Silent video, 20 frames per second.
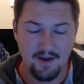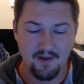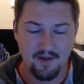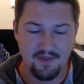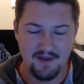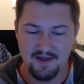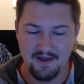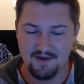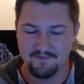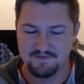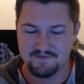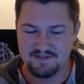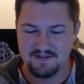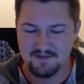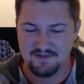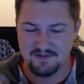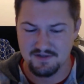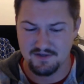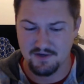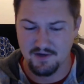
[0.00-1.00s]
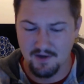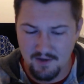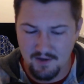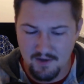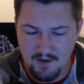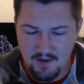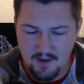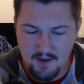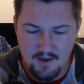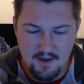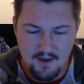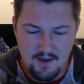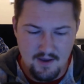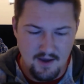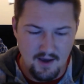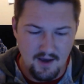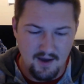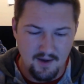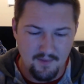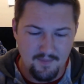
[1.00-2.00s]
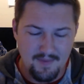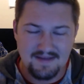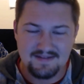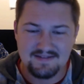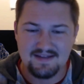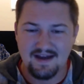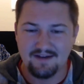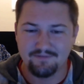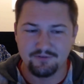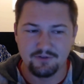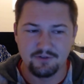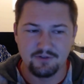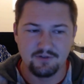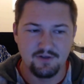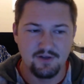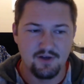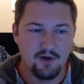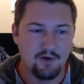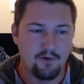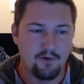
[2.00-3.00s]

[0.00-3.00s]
out of the NFC this year. Matt Stafford,